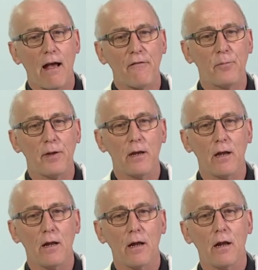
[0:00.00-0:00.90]
have been
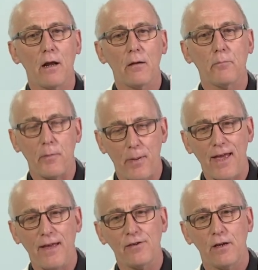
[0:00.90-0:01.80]

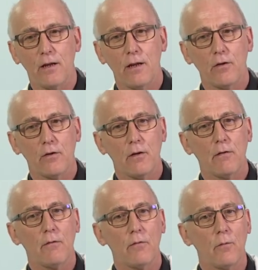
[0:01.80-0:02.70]
prepared,
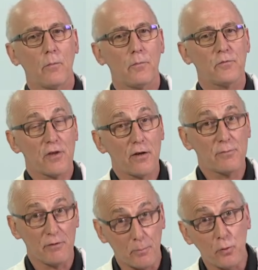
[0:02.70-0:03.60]

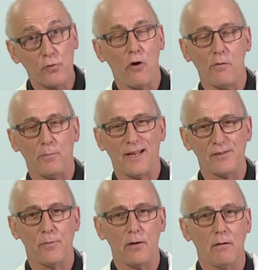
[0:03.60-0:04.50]
started with pooled normal
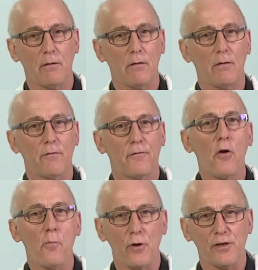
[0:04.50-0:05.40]
plasma,
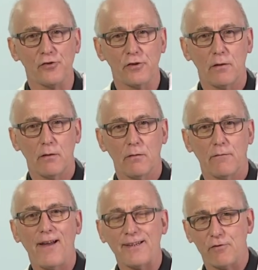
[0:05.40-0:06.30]
from which
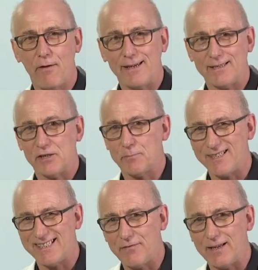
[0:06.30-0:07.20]
factor VIII is
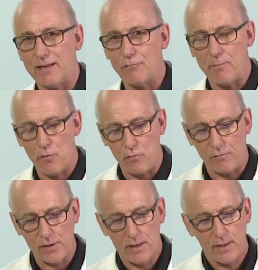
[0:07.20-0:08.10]
specifically
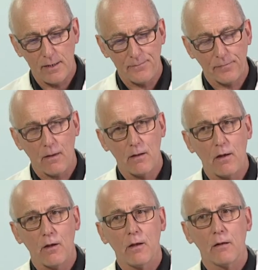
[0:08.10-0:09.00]
removed.
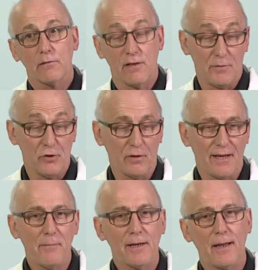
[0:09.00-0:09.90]
Can be done
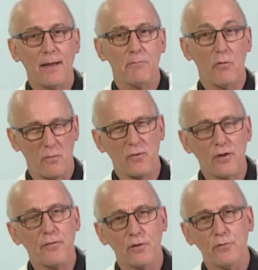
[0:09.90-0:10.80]
chemically,
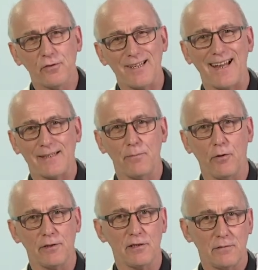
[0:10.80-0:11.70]
most often using
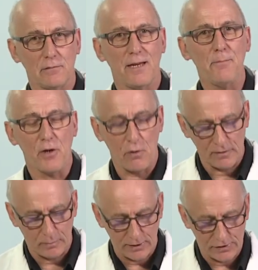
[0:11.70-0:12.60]
antibodies,
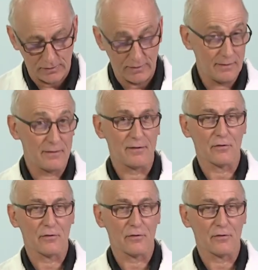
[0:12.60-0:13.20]
immunodepletion. This